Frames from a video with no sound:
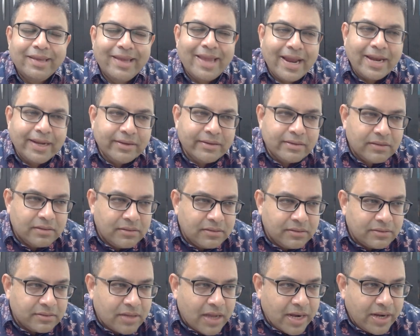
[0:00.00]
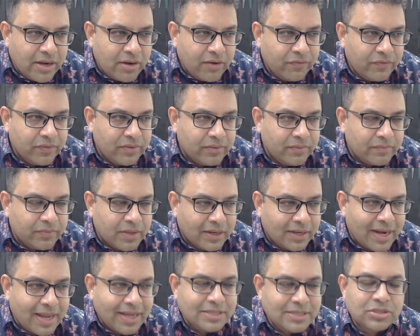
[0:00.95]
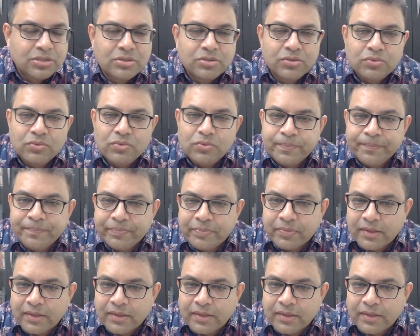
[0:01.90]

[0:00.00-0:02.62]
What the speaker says: get a kind of attached to